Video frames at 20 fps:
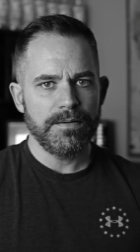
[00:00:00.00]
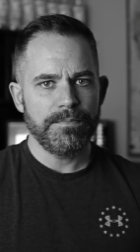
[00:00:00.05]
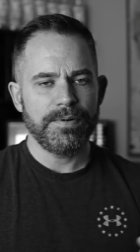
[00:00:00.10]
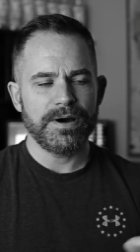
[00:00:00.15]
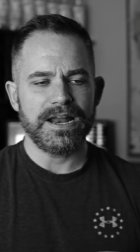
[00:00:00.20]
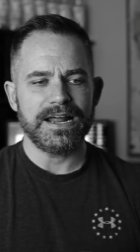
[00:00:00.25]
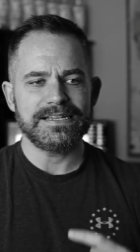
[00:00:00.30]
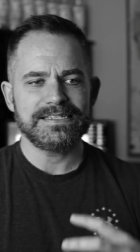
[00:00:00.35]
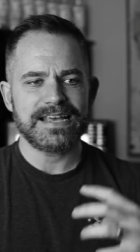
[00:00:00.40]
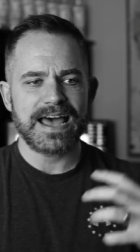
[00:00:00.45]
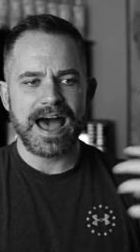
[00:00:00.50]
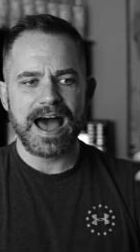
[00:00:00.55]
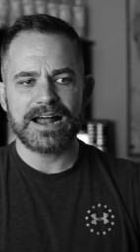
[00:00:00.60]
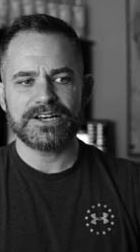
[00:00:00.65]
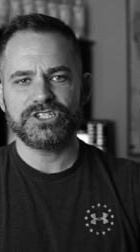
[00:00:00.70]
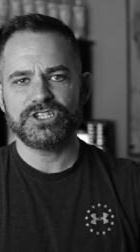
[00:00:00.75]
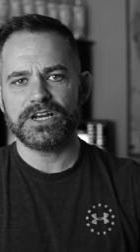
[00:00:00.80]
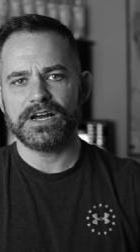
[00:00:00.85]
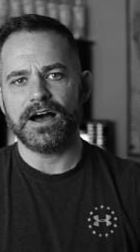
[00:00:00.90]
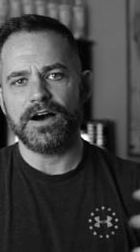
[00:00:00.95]
but
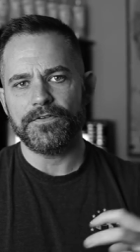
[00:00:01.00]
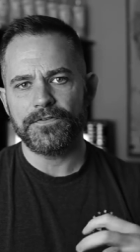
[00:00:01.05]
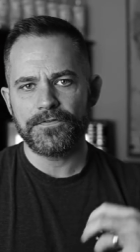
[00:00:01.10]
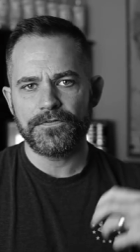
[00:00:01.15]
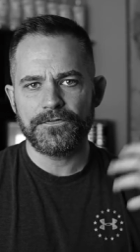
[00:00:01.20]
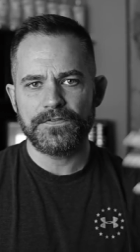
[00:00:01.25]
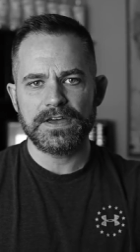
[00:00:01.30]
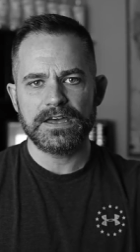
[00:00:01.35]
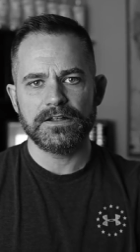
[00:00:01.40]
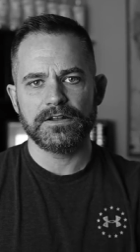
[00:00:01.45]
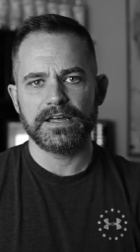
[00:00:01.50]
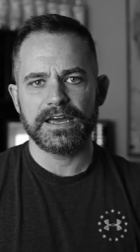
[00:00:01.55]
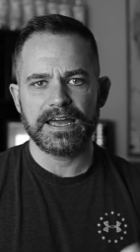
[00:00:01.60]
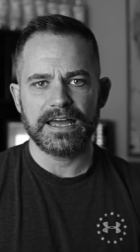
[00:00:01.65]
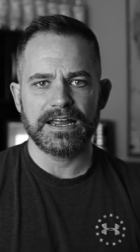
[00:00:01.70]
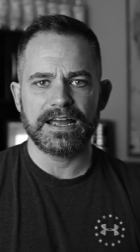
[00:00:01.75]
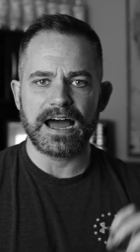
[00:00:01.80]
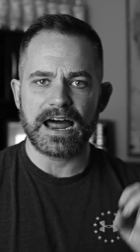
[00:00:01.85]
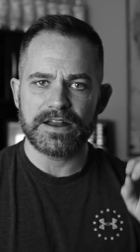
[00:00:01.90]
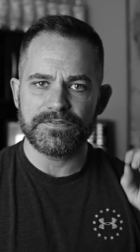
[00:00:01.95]
attaching a feeling
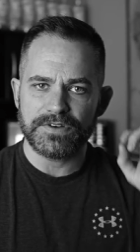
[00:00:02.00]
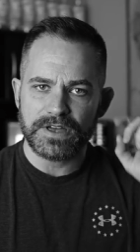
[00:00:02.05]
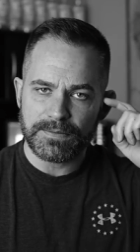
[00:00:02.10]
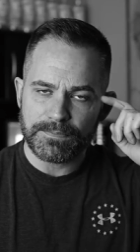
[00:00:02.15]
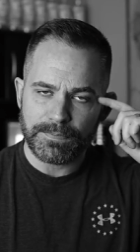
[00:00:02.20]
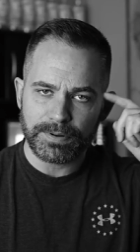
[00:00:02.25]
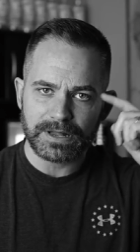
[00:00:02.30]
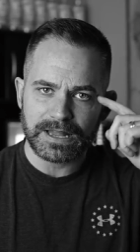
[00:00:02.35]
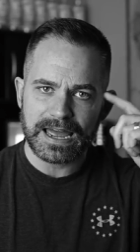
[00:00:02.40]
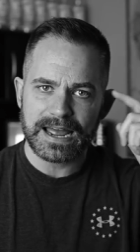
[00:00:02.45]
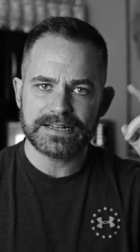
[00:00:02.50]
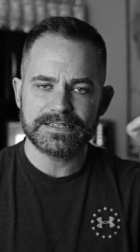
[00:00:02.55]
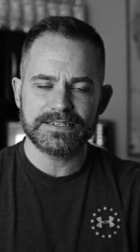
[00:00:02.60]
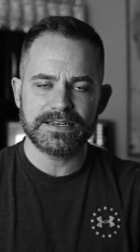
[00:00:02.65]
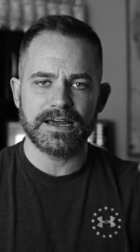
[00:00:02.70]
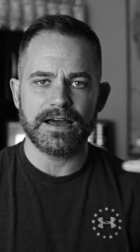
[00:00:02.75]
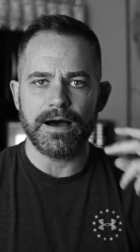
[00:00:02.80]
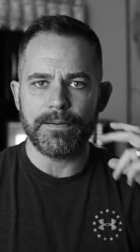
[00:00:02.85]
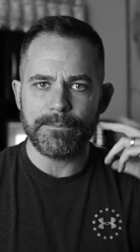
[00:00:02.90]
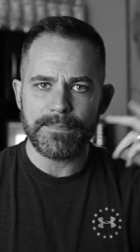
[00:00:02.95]
and kind of
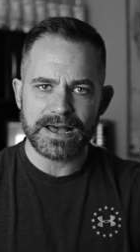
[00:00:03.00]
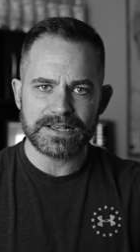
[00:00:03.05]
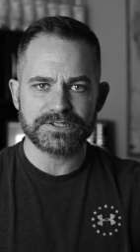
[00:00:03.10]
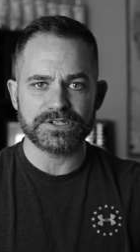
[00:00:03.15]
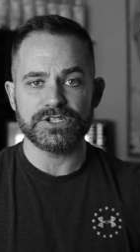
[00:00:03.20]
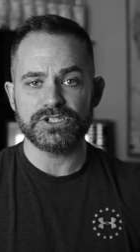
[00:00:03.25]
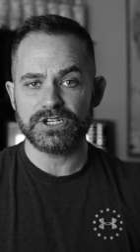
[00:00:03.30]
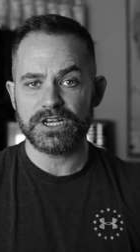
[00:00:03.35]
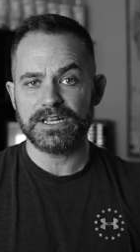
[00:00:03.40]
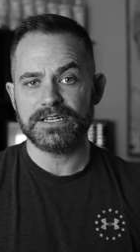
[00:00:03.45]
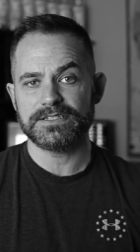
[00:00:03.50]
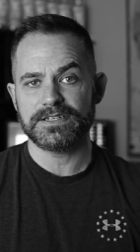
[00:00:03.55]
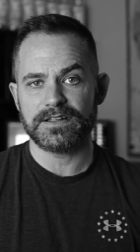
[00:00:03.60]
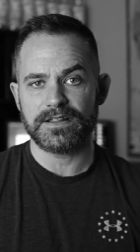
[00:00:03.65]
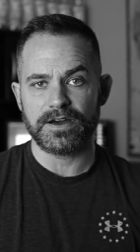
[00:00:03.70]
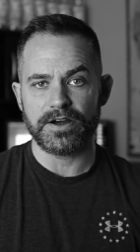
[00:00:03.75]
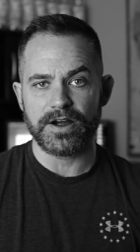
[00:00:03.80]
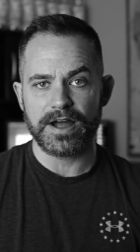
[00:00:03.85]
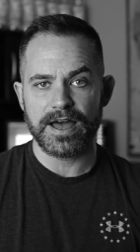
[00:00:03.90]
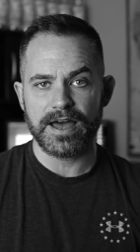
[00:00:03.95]
implanting a message into
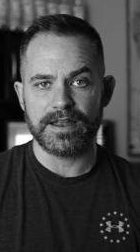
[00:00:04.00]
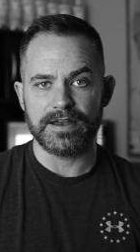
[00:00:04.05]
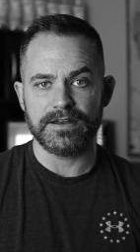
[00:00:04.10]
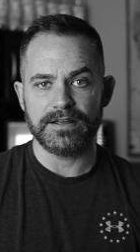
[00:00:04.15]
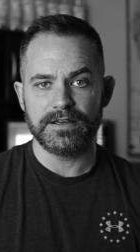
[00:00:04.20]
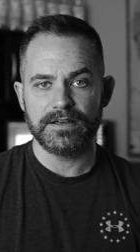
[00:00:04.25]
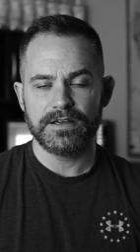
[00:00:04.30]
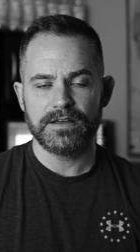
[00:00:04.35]
their head